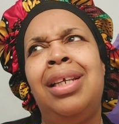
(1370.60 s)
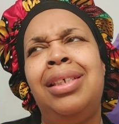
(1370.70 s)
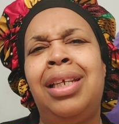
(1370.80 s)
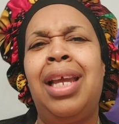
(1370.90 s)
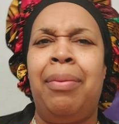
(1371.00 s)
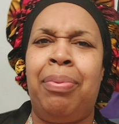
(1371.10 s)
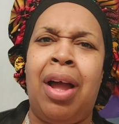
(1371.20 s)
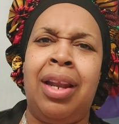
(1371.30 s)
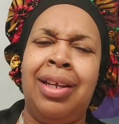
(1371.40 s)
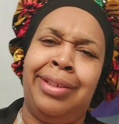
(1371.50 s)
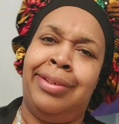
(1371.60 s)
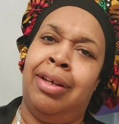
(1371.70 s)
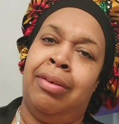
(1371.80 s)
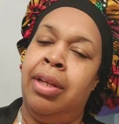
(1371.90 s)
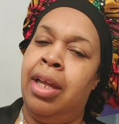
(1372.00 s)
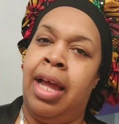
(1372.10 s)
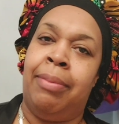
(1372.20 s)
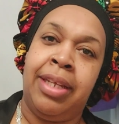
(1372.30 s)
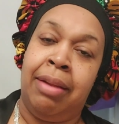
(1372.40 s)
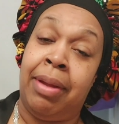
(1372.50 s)
had product because, you know, I'm
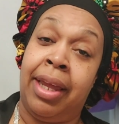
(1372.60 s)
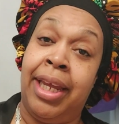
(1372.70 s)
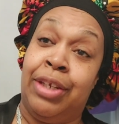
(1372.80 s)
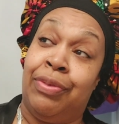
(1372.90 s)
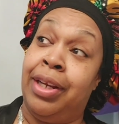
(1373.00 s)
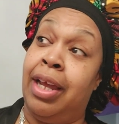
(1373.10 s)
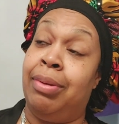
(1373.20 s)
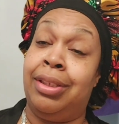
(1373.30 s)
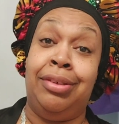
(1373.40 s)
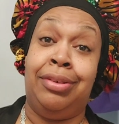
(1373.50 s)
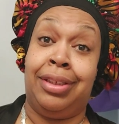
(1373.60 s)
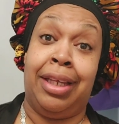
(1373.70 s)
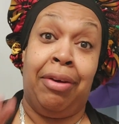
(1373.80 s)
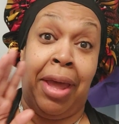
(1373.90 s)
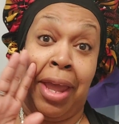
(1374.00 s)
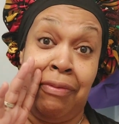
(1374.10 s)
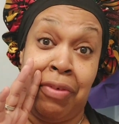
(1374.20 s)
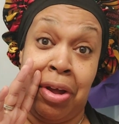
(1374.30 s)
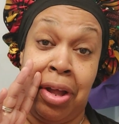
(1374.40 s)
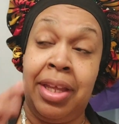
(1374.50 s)
telling my age right now, but she used to sell
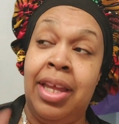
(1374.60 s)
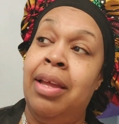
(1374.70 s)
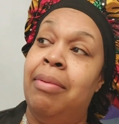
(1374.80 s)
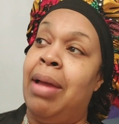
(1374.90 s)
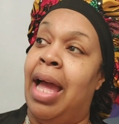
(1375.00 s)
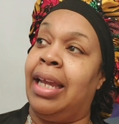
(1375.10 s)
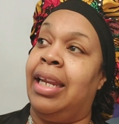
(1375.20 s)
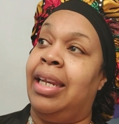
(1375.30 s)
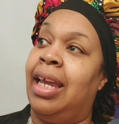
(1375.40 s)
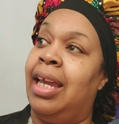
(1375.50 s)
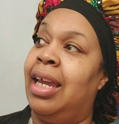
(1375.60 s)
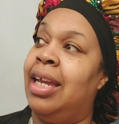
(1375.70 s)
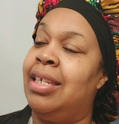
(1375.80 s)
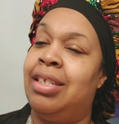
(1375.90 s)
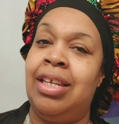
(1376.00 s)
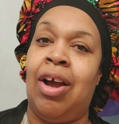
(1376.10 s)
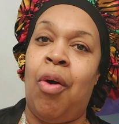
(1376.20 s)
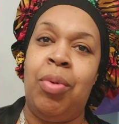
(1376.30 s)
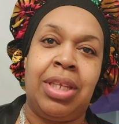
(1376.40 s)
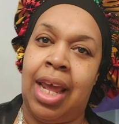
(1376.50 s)
Avon back in the day. And she
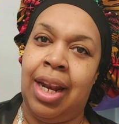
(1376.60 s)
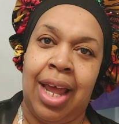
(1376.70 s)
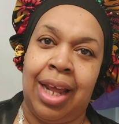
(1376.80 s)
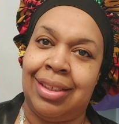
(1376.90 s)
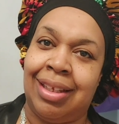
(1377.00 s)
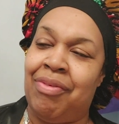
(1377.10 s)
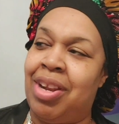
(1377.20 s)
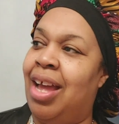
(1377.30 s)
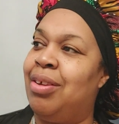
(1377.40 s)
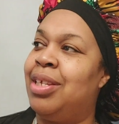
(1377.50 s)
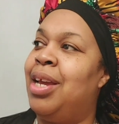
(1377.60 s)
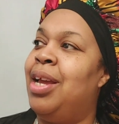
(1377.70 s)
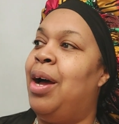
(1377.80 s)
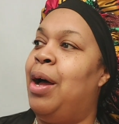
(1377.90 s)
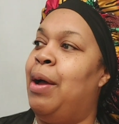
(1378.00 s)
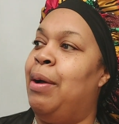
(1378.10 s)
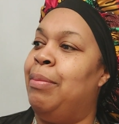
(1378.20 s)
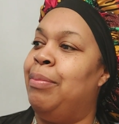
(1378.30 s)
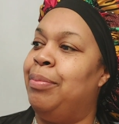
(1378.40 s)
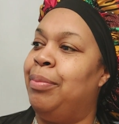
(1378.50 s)
always had a lot of stuff in the house.
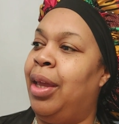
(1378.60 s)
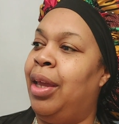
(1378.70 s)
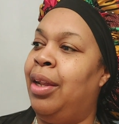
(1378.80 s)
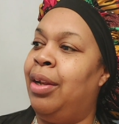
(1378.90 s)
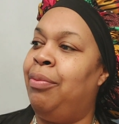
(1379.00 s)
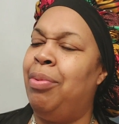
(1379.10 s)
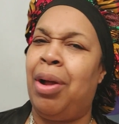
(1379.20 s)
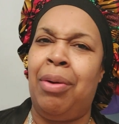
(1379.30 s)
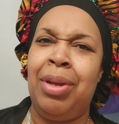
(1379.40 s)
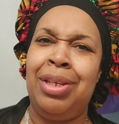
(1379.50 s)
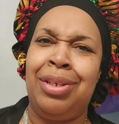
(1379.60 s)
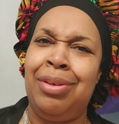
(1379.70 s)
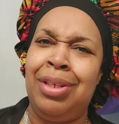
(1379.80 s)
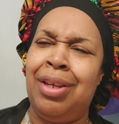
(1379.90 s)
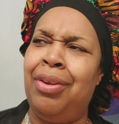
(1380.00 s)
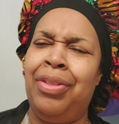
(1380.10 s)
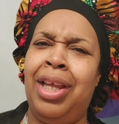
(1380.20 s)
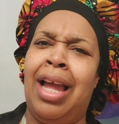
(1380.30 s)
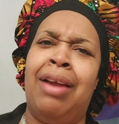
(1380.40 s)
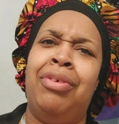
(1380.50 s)
And we would always use it. The only thing
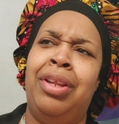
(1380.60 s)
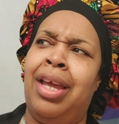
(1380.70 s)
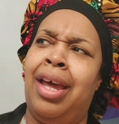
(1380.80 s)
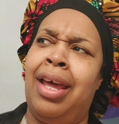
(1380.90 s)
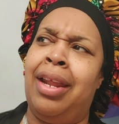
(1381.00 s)
I really got out of